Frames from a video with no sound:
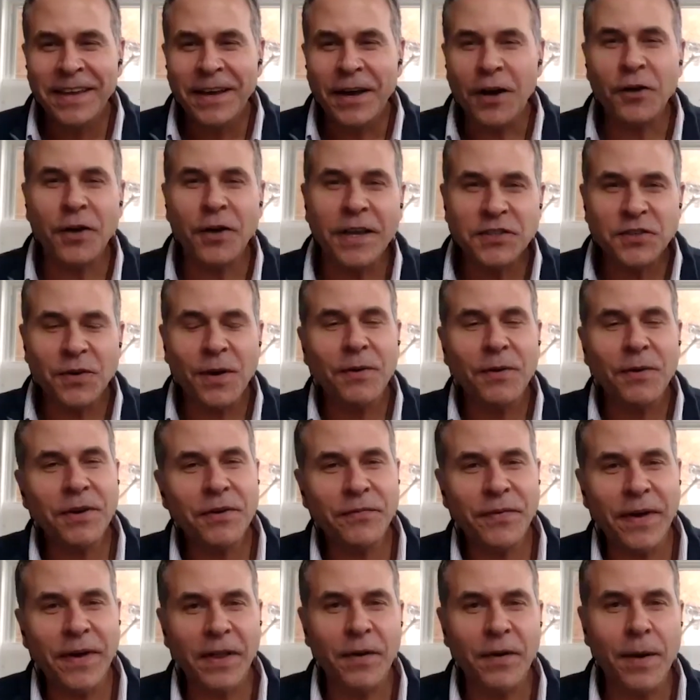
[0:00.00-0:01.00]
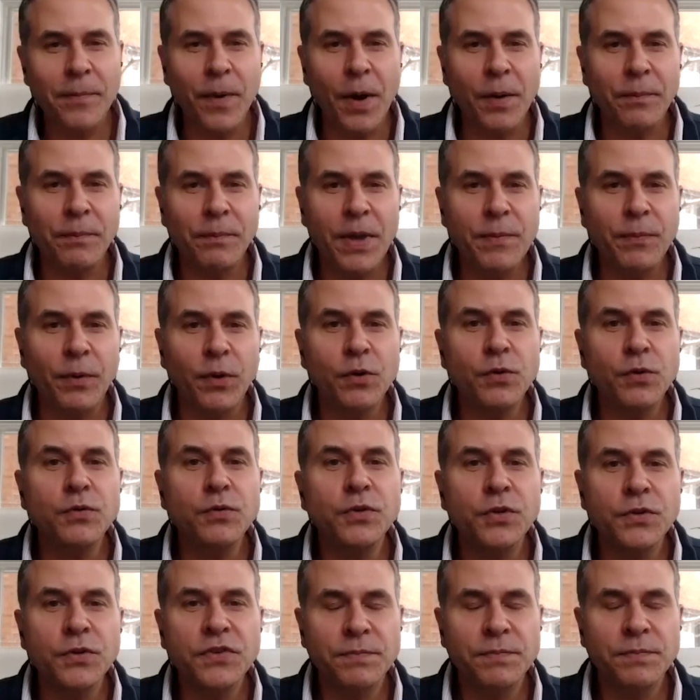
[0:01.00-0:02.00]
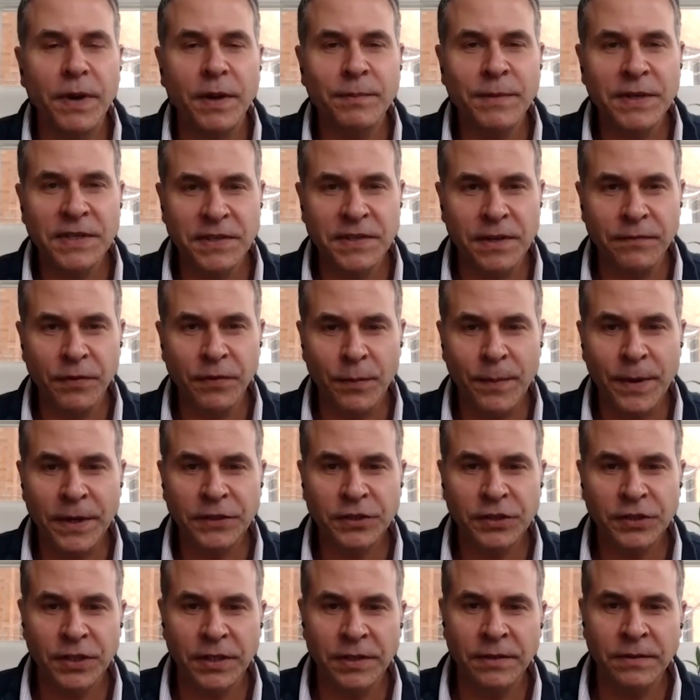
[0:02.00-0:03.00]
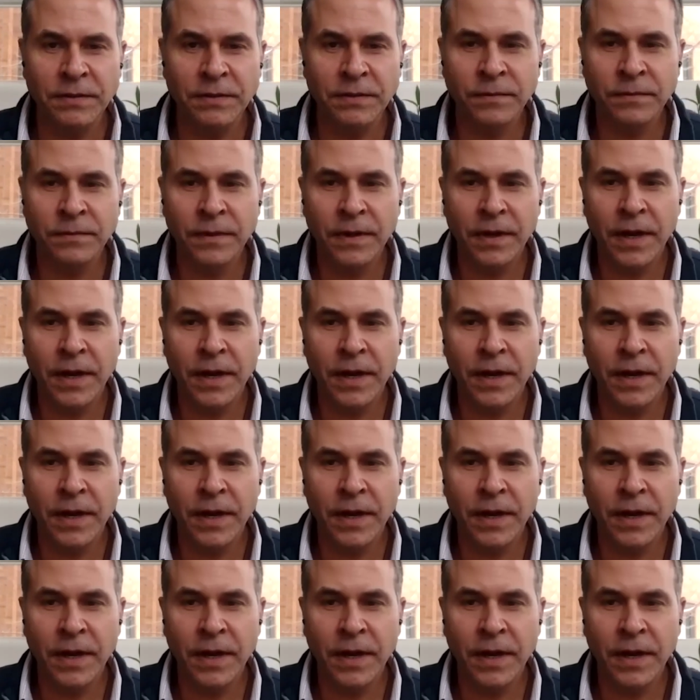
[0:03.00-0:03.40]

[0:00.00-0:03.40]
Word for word: okay, so I want to follow up on people who do spread misinformation,